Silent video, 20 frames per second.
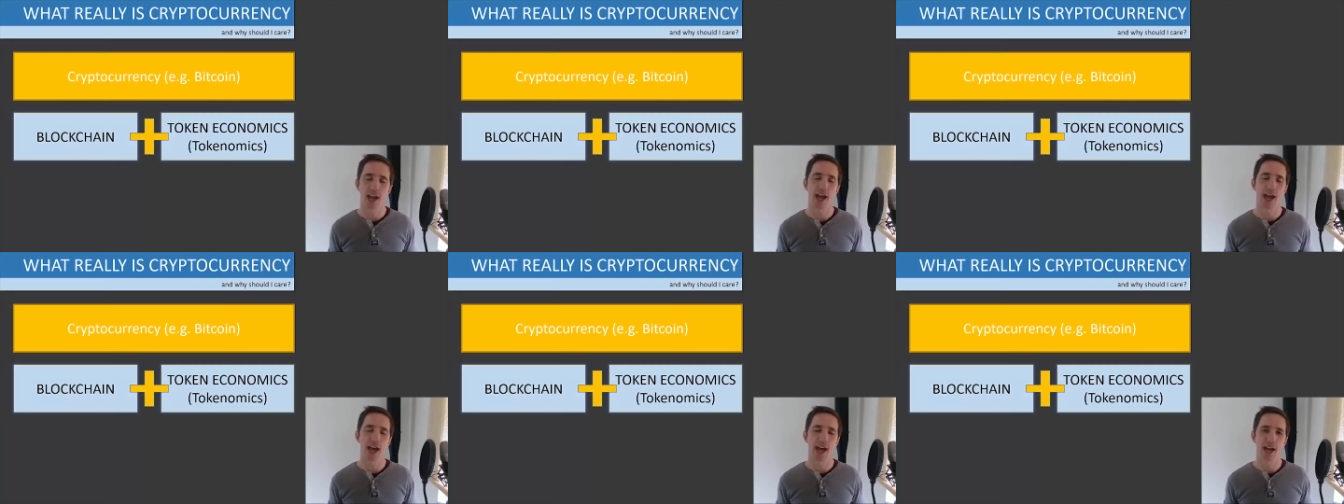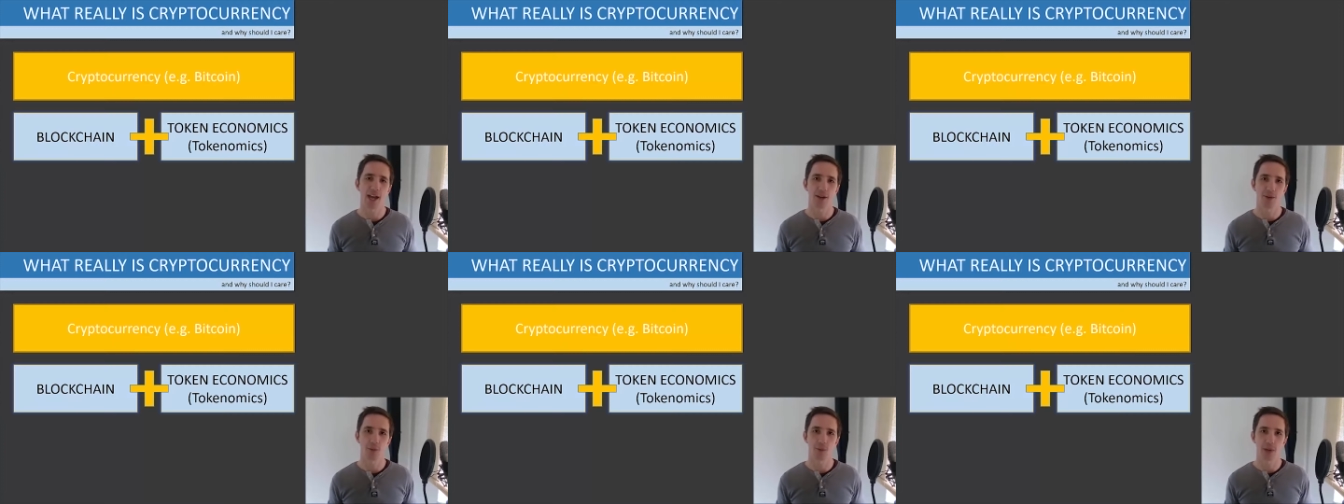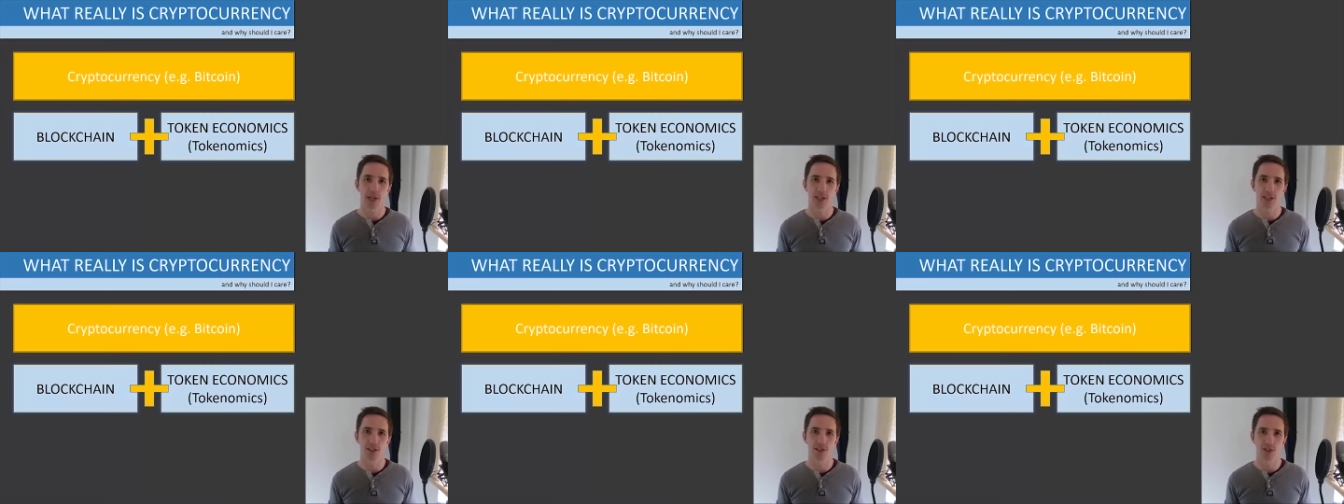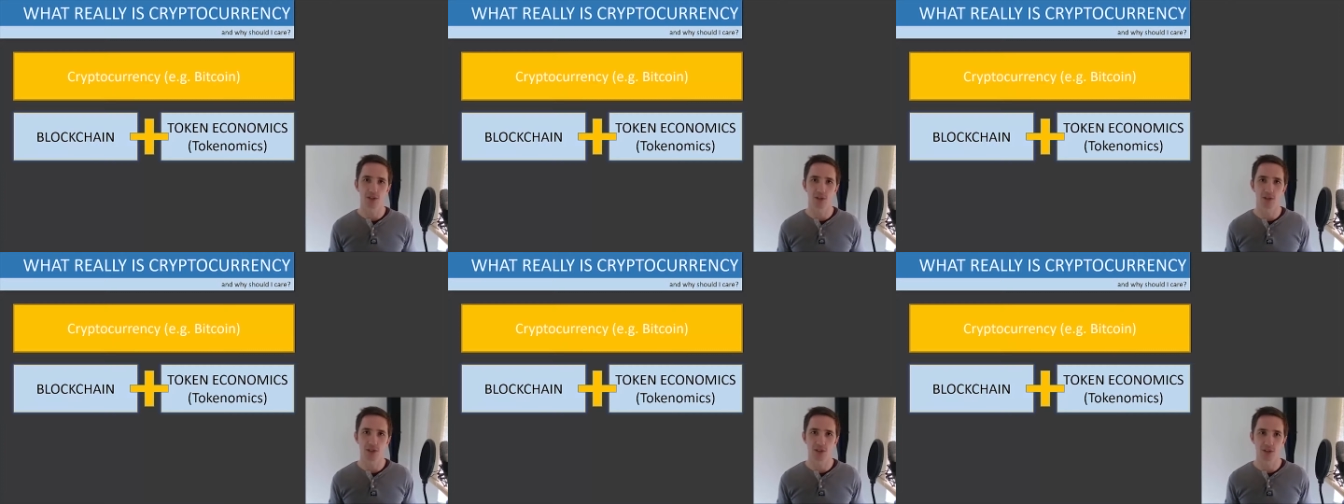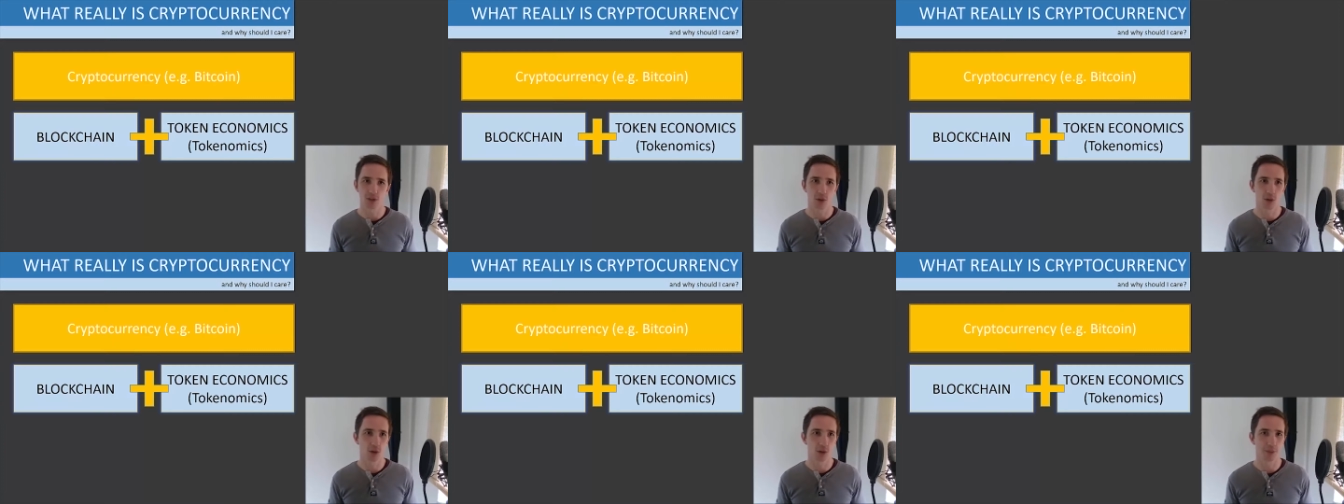And we can do
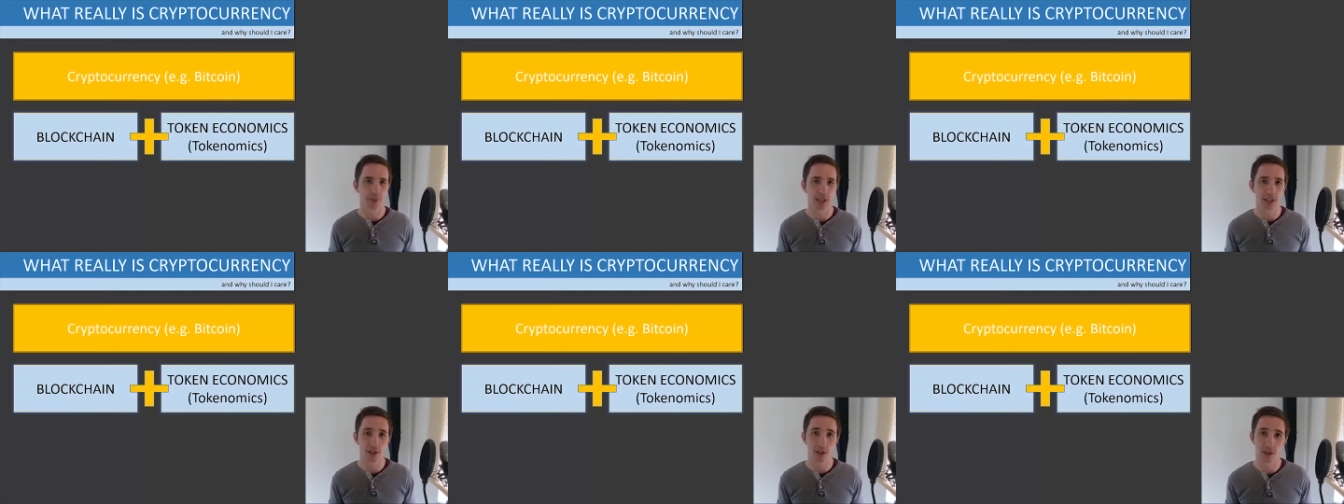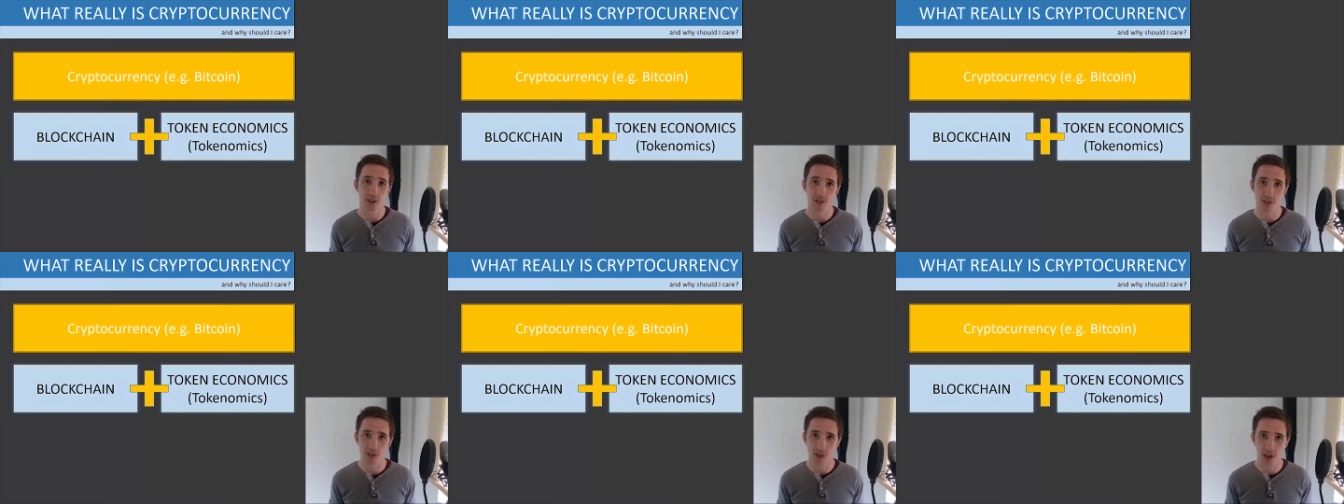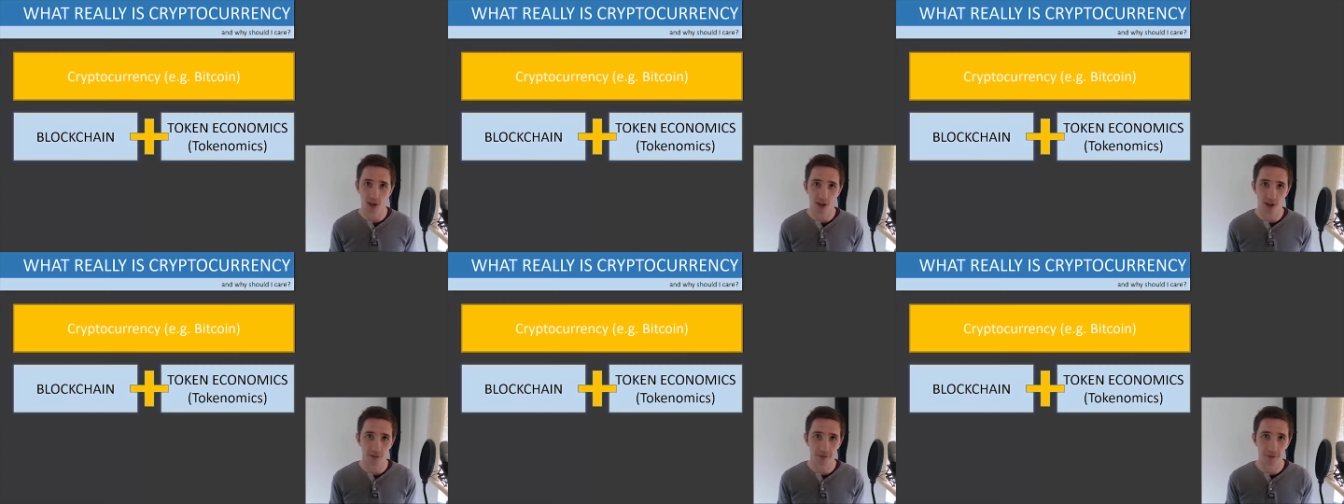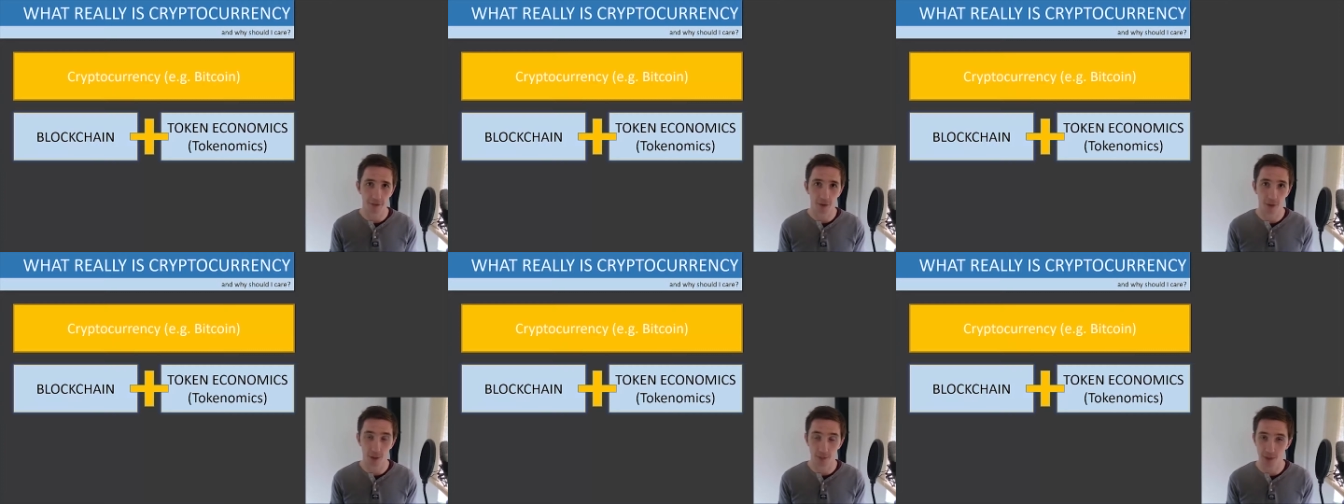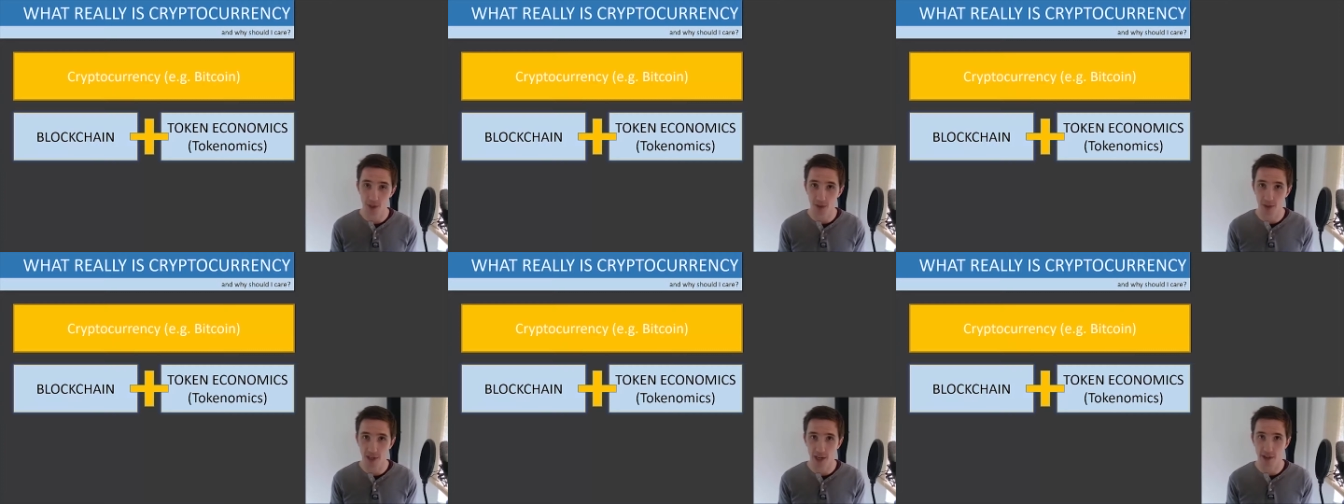this all because of
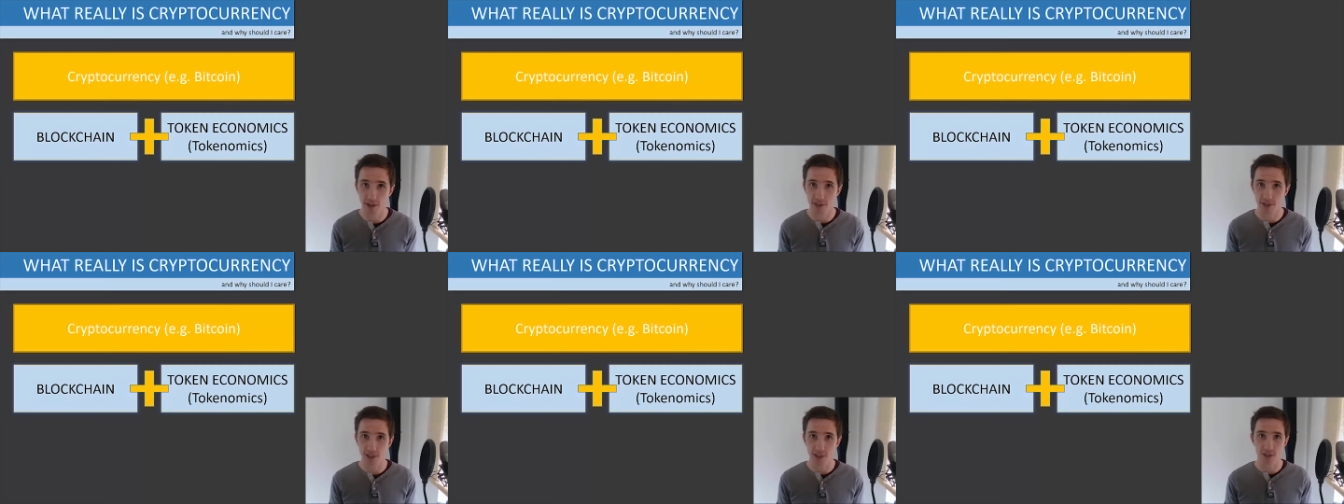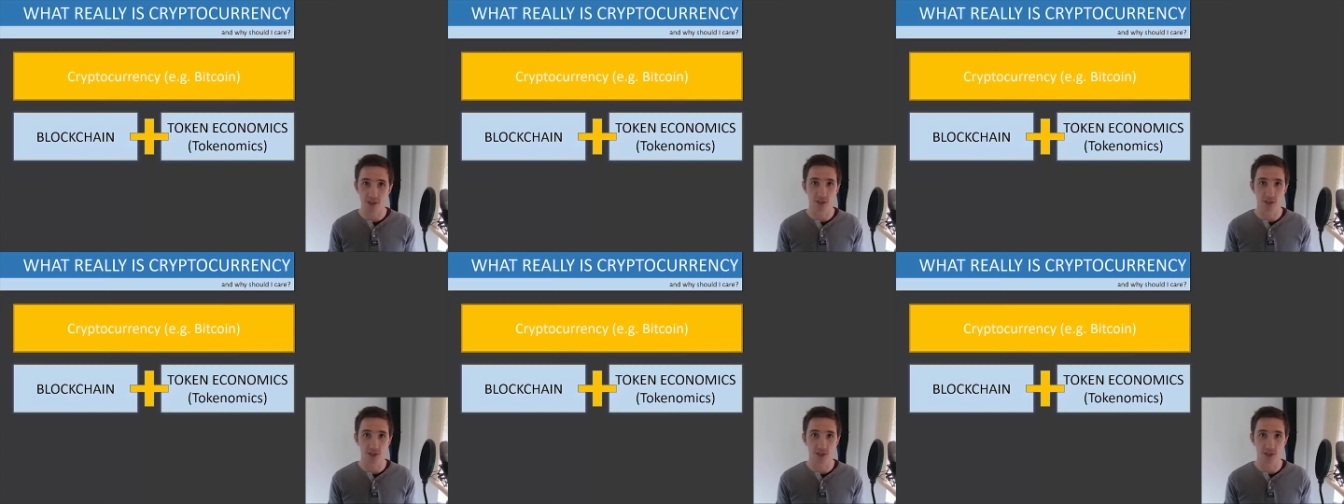cryptocurrency.